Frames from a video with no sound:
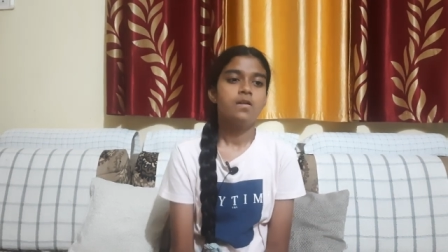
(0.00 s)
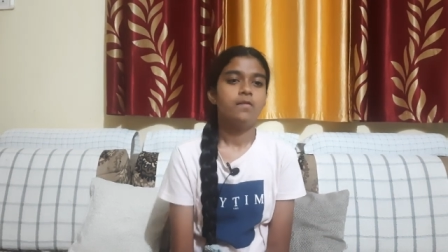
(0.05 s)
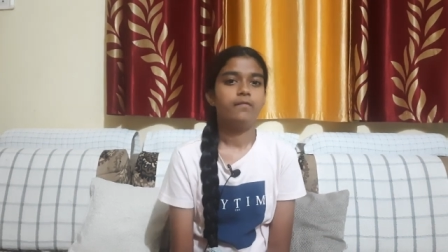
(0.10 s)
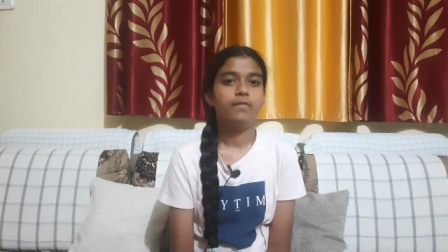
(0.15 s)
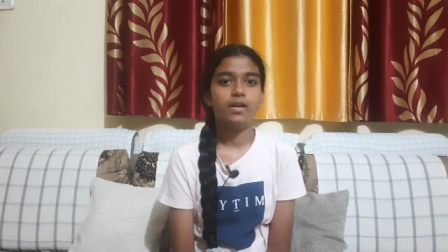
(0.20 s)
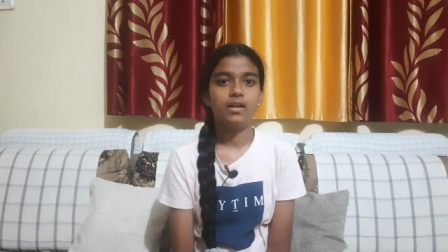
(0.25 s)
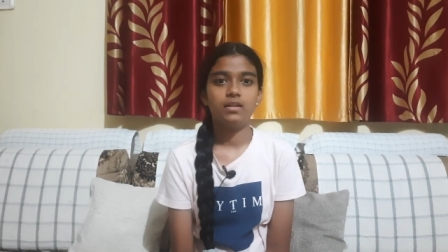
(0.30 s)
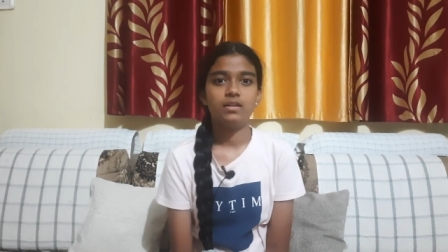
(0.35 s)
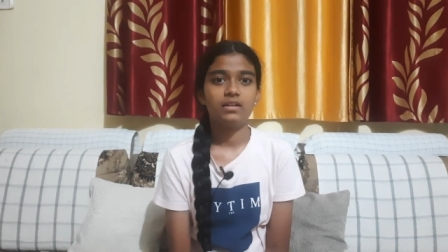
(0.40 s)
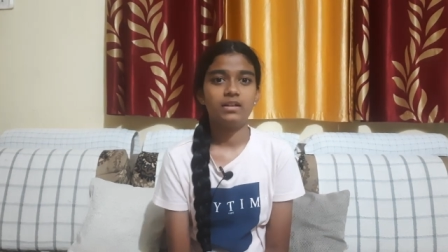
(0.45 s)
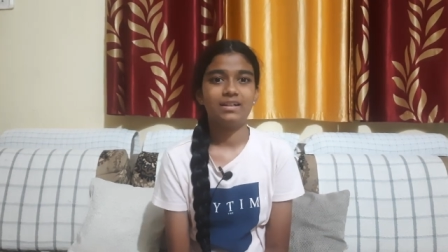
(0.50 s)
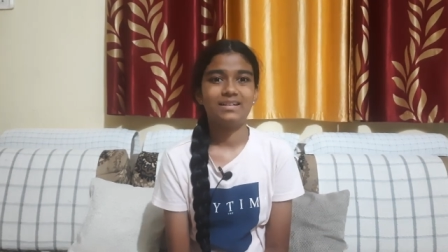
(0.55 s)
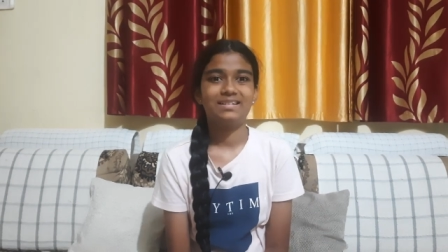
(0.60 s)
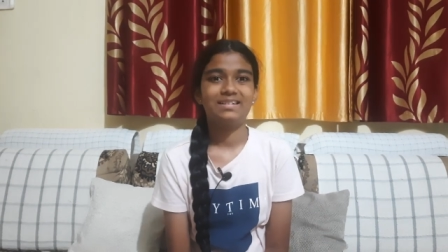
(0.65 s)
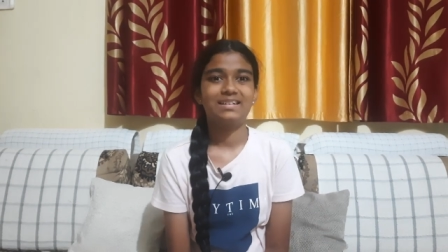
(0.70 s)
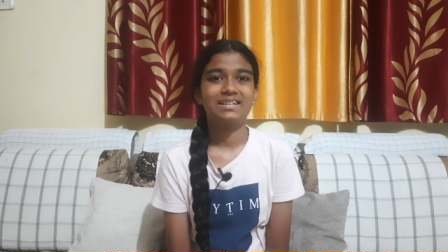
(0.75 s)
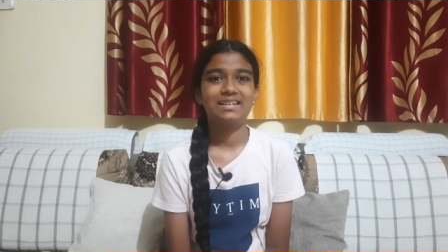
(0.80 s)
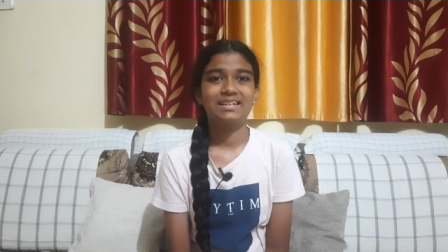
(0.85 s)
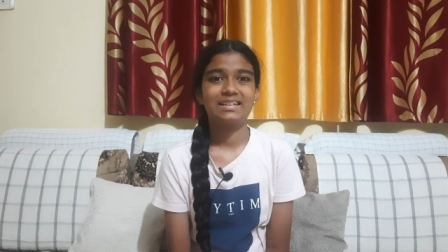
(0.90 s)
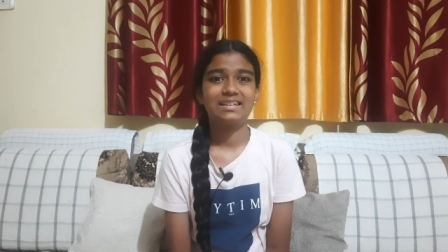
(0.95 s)
Well,
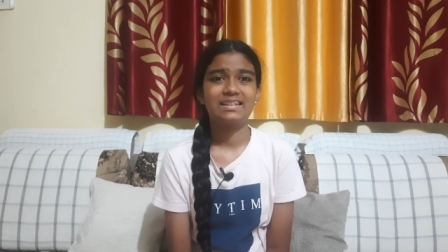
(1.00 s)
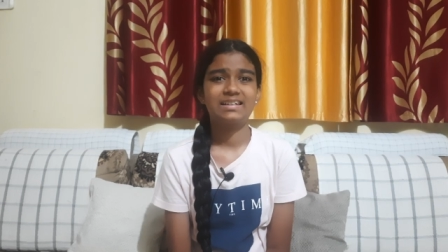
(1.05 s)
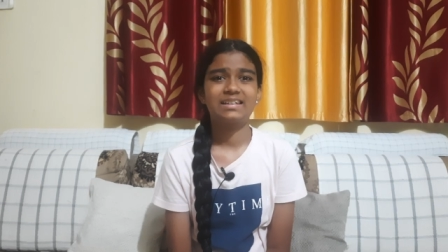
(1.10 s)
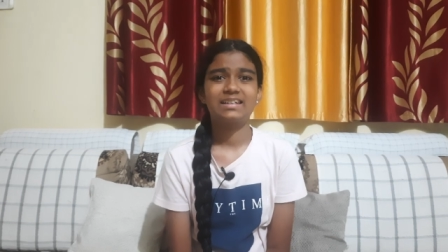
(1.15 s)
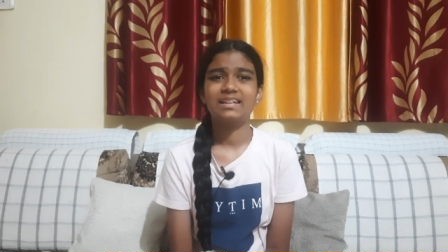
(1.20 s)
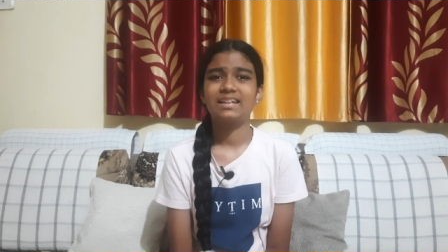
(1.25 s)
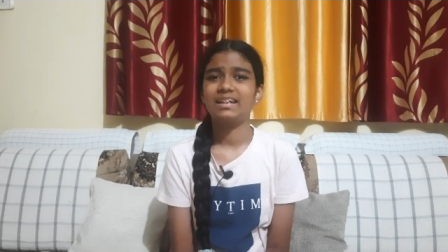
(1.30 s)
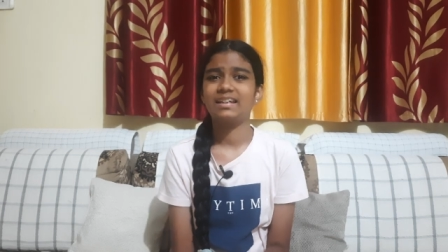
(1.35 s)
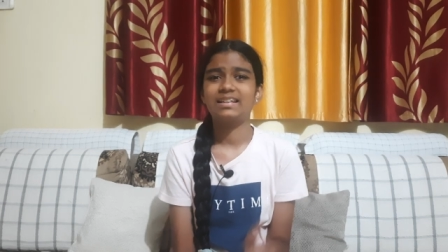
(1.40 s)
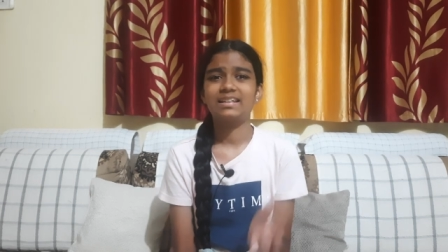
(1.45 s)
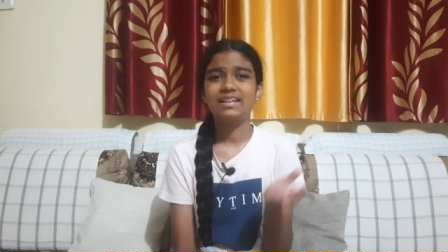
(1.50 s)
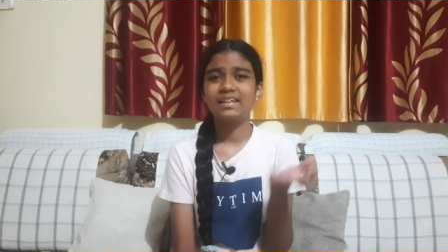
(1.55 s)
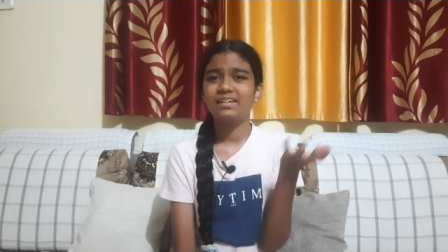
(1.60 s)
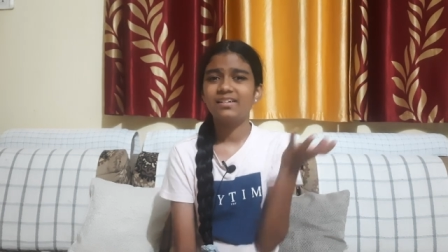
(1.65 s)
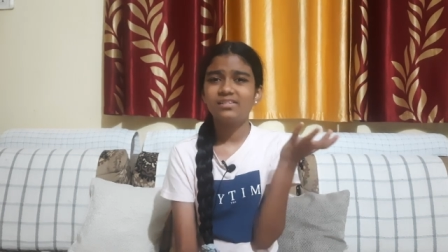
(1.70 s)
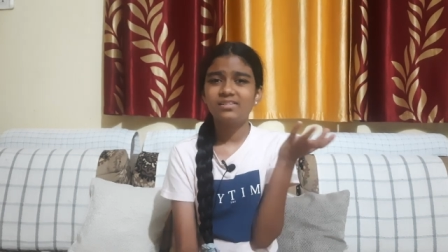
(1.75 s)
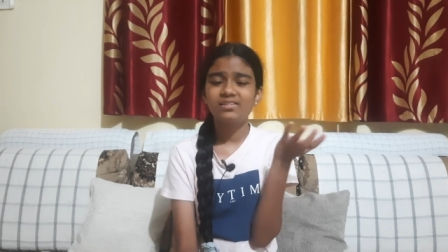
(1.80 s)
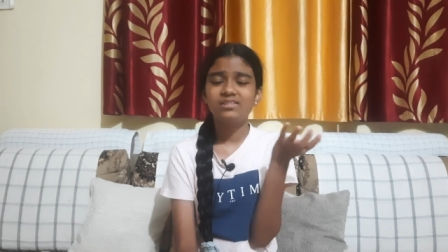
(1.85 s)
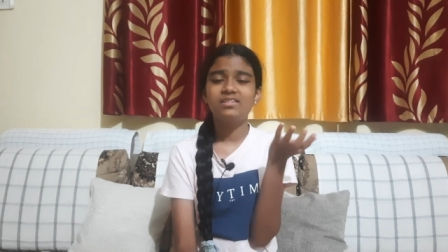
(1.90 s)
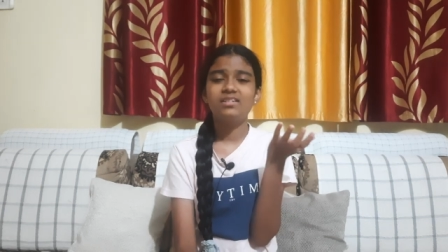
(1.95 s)

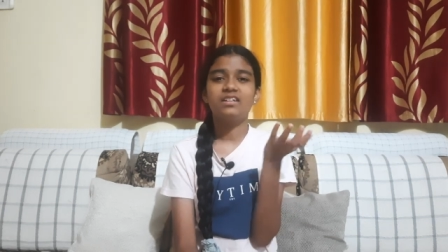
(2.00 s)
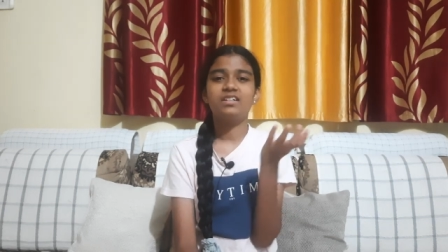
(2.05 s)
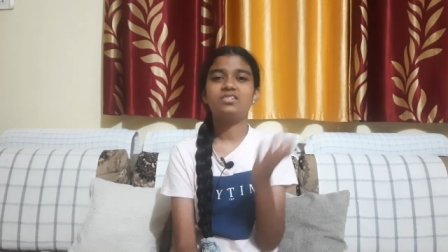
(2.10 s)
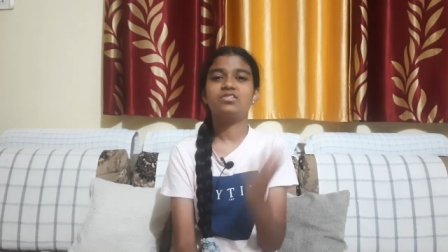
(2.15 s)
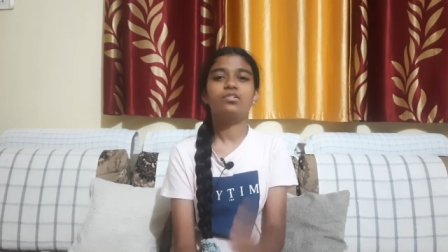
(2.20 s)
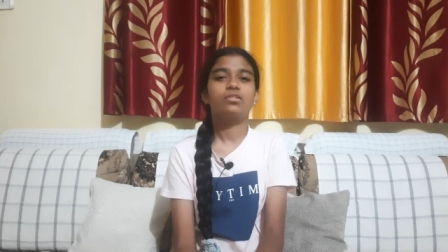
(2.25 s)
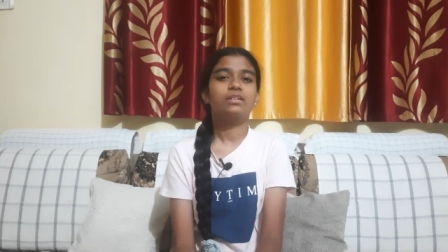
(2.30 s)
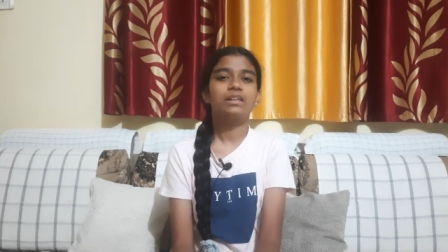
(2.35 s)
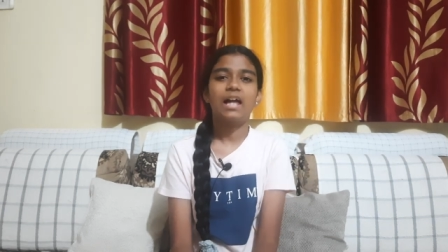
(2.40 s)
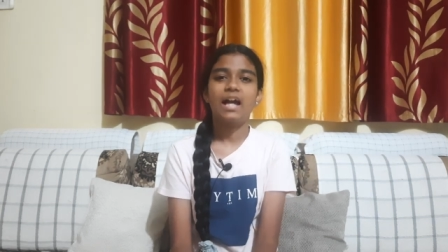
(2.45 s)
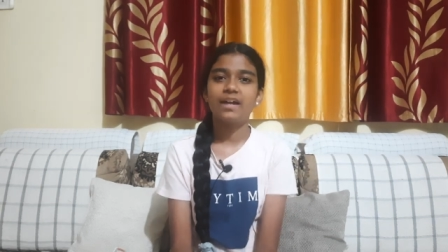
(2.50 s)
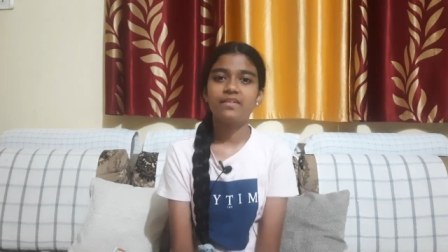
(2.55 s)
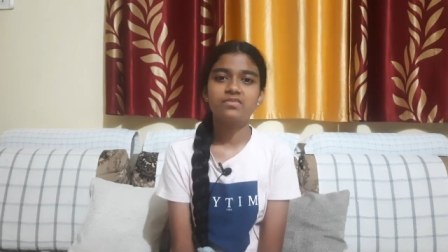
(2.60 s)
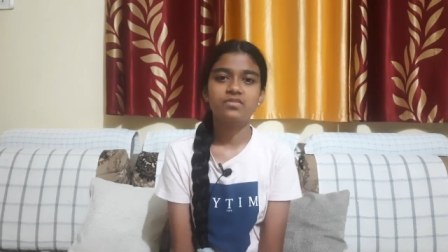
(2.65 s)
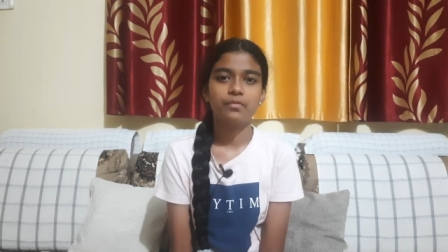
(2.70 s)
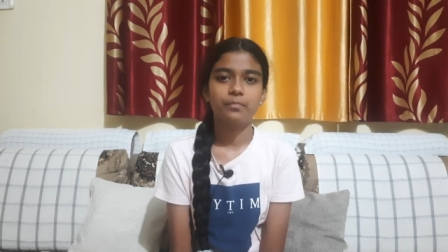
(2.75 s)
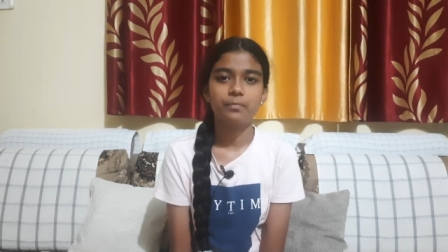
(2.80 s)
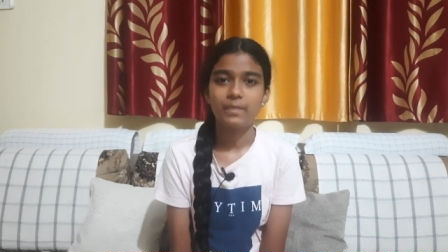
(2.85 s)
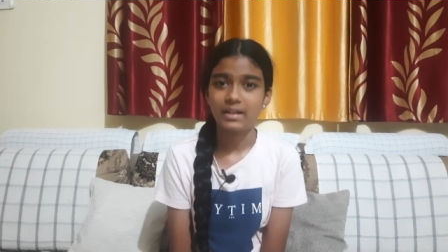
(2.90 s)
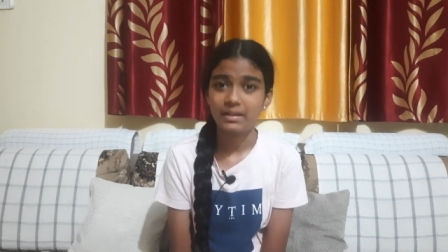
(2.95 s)
it took lives
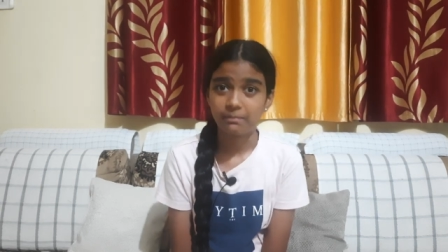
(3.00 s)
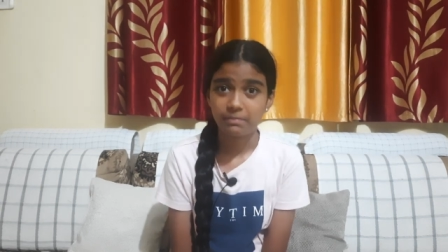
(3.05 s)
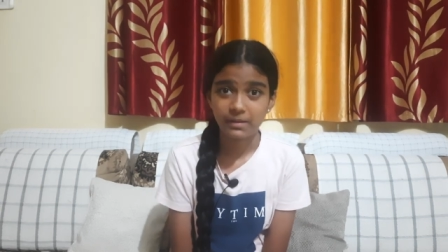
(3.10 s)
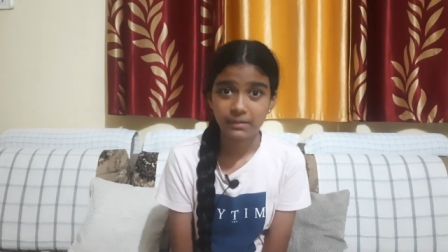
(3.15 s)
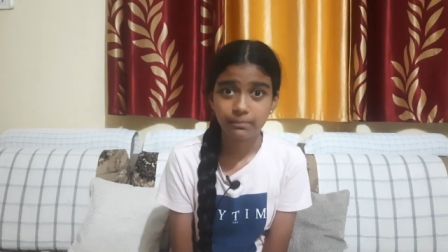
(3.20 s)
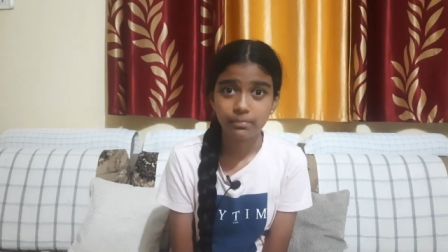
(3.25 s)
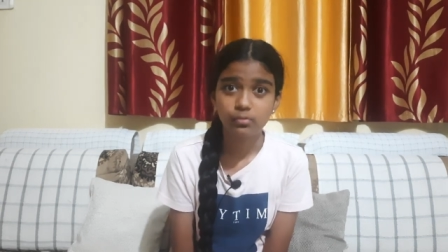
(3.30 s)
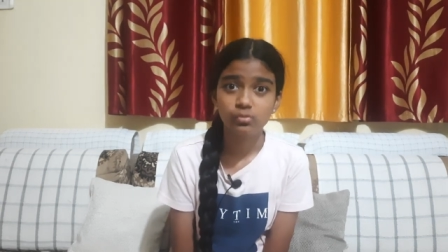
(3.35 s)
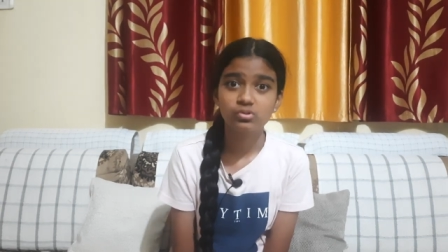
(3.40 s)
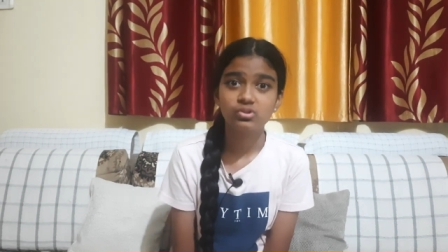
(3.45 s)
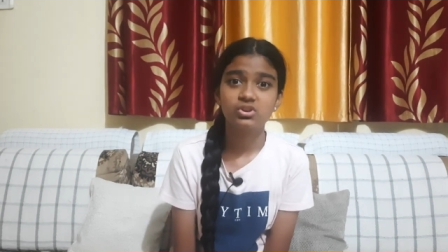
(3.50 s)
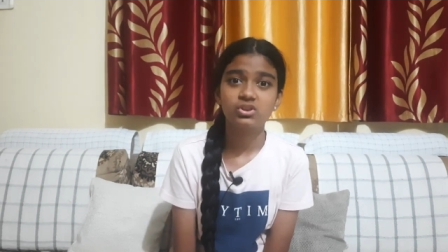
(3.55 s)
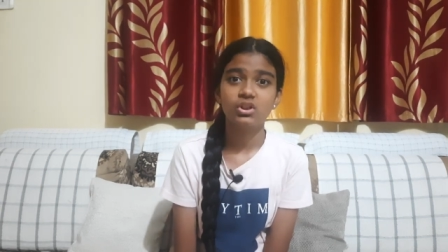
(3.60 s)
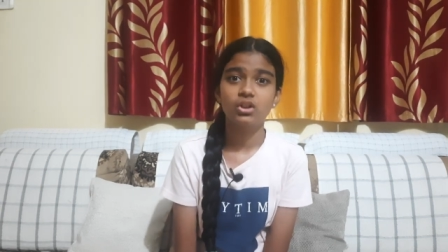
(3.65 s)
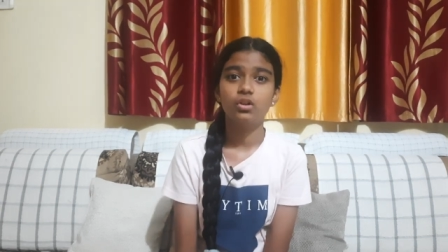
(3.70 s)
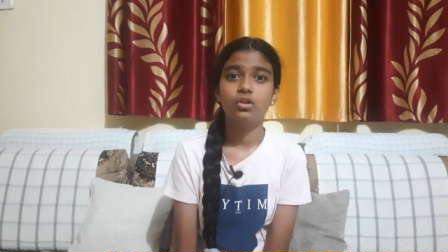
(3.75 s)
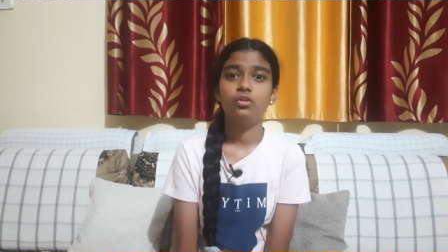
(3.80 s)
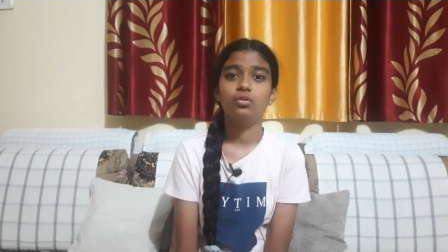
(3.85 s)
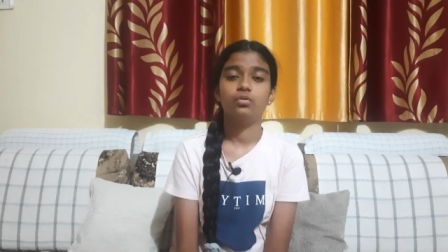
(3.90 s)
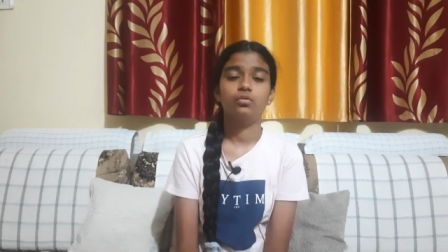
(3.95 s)
of many people,
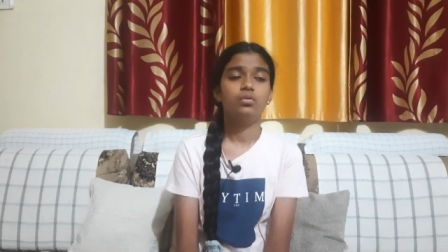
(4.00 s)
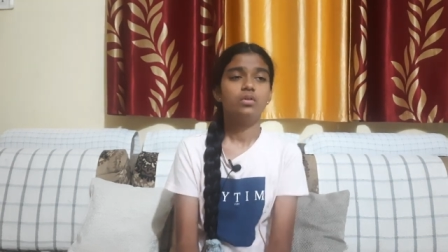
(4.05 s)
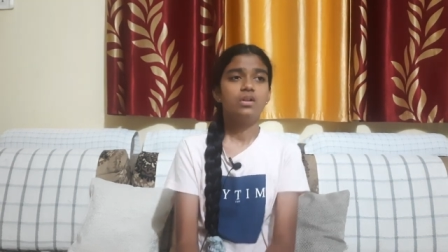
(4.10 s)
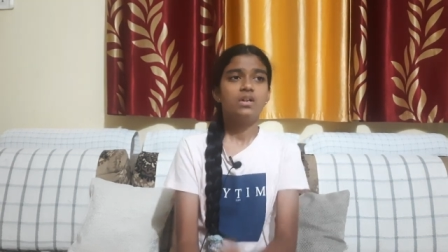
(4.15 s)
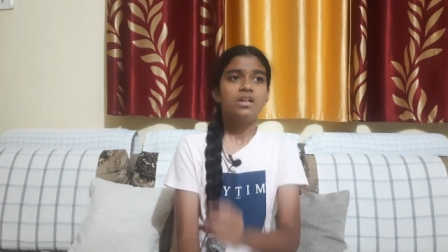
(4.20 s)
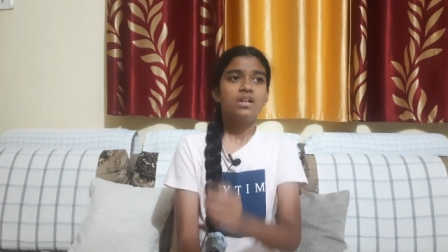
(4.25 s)
so